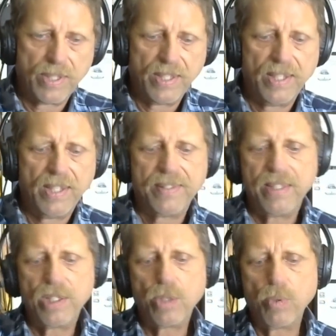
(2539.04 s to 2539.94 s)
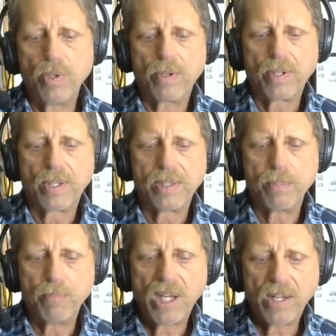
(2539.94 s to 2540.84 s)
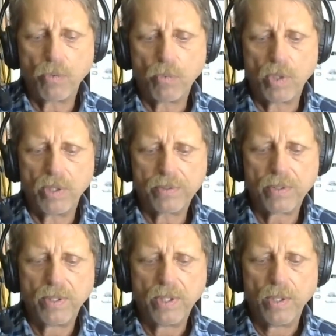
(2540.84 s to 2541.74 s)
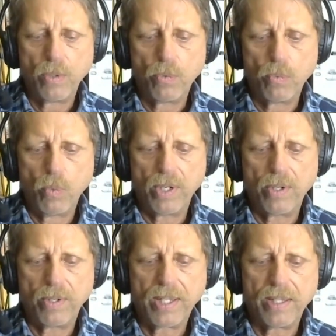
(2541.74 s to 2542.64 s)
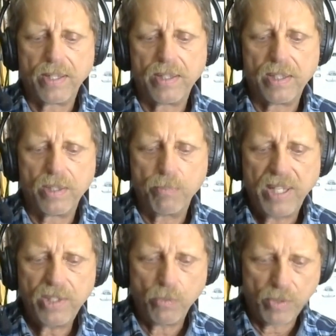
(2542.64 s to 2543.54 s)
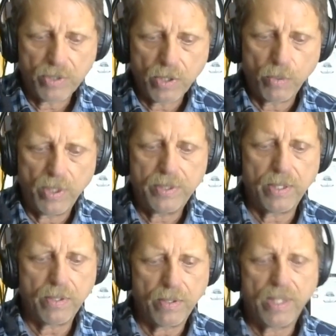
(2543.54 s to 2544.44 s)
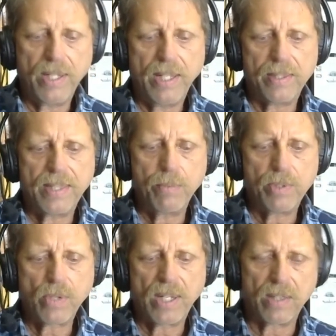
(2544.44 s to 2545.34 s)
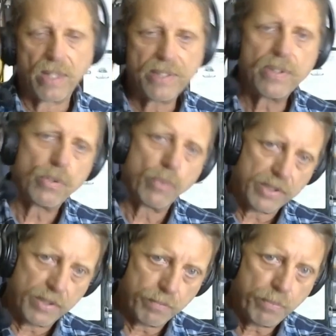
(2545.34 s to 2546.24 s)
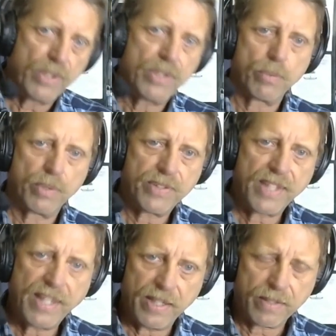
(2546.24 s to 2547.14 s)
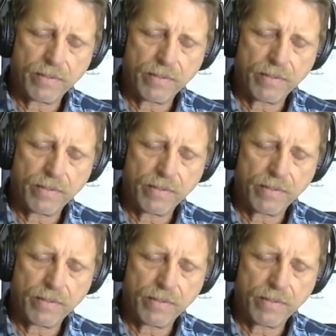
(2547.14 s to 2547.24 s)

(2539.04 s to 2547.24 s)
Then there were the moderate ones where the patient would go in there and they would try to listen to what the preacher was saying.